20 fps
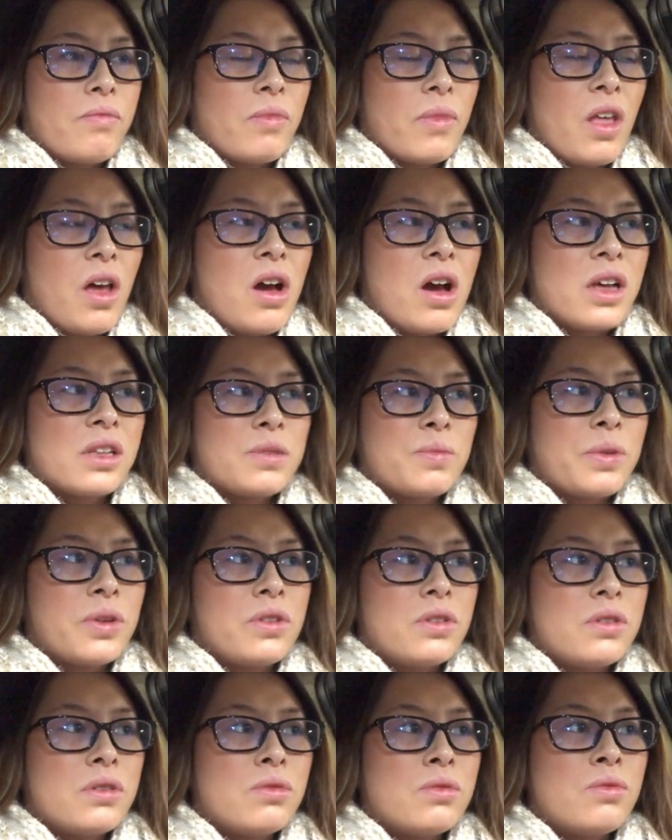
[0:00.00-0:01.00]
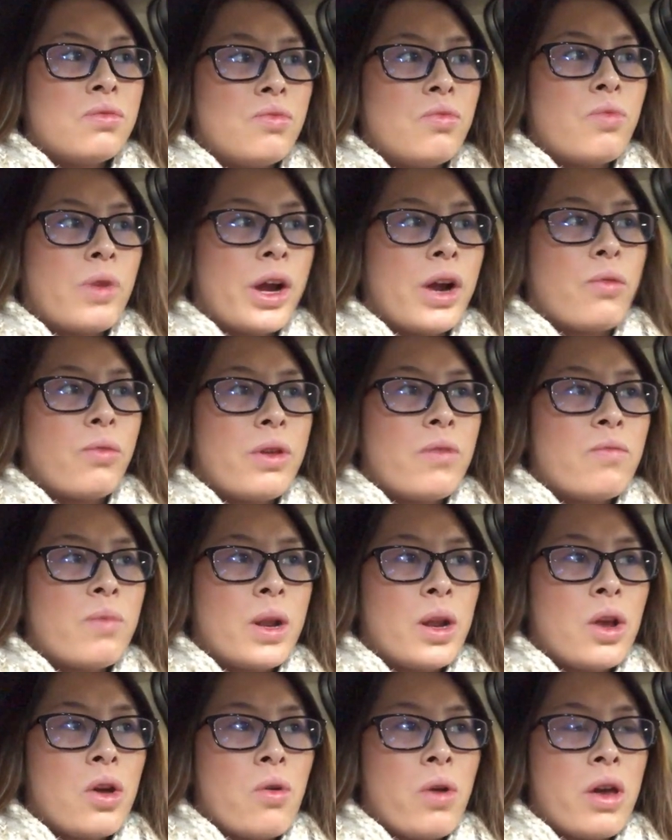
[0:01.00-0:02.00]
hospital where we've
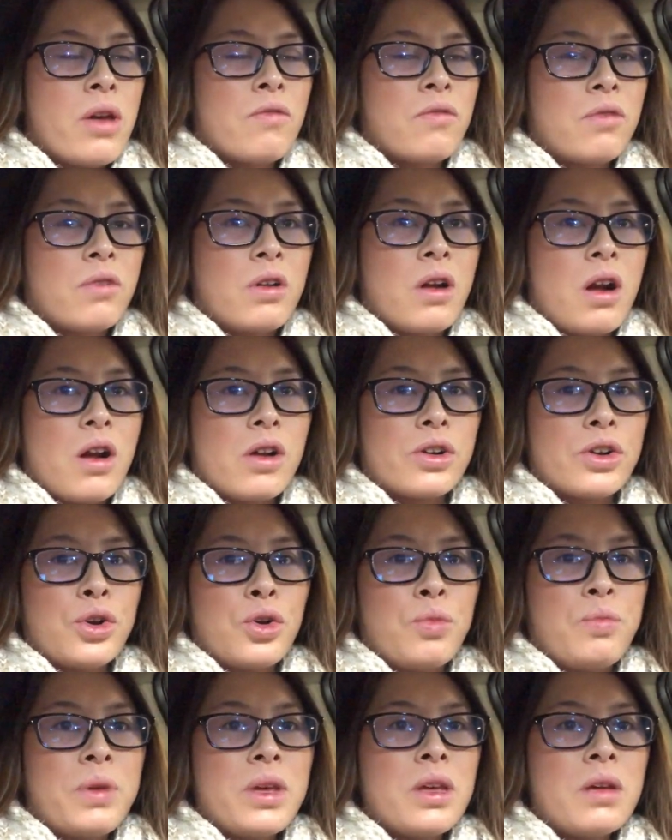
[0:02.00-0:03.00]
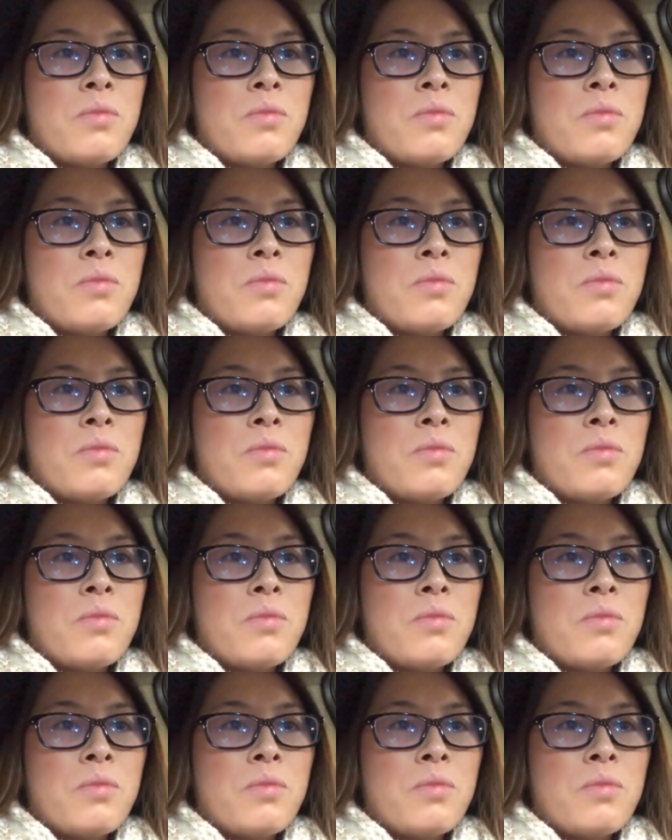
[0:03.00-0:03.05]
been going for our OB